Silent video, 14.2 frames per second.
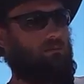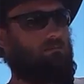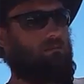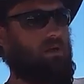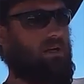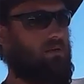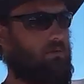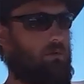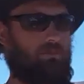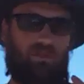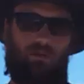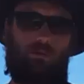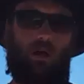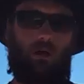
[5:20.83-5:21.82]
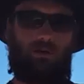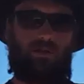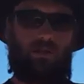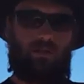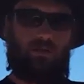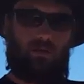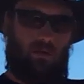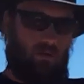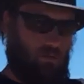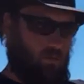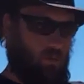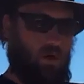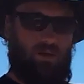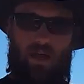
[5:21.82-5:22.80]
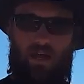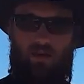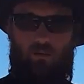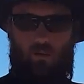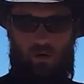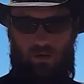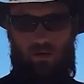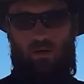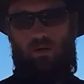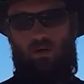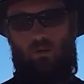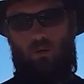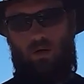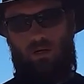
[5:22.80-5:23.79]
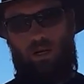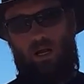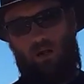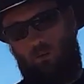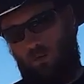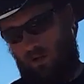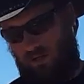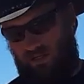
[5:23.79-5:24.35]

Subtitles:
Minimum 2 doses, one the one day, one